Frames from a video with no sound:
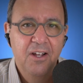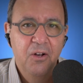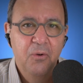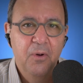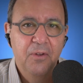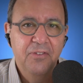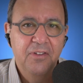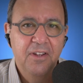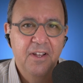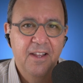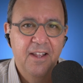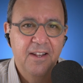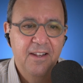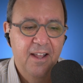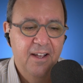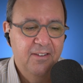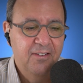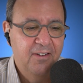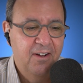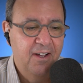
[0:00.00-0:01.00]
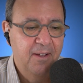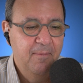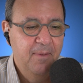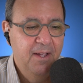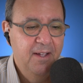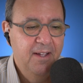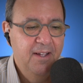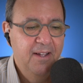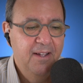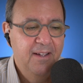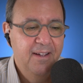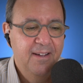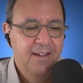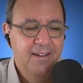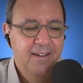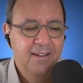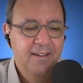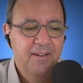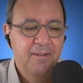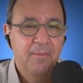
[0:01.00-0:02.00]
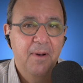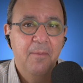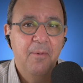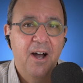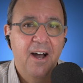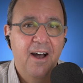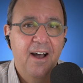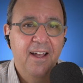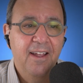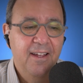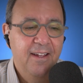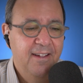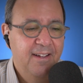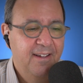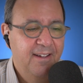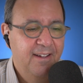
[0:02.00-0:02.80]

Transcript: we'll see you again next time. Bye bye.